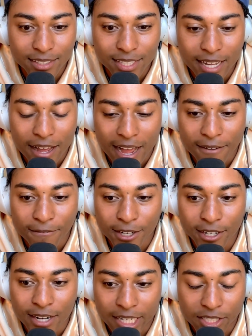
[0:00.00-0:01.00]
I
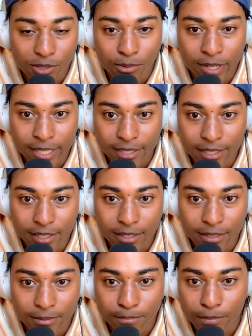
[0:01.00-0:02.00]
figured out she wanted
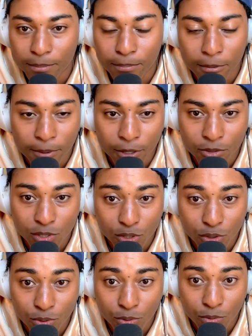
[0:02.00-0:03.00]
to be proposed
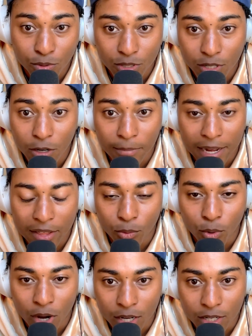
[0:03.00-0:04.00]
to, by the
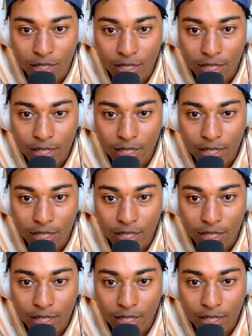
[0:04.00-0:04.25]
water.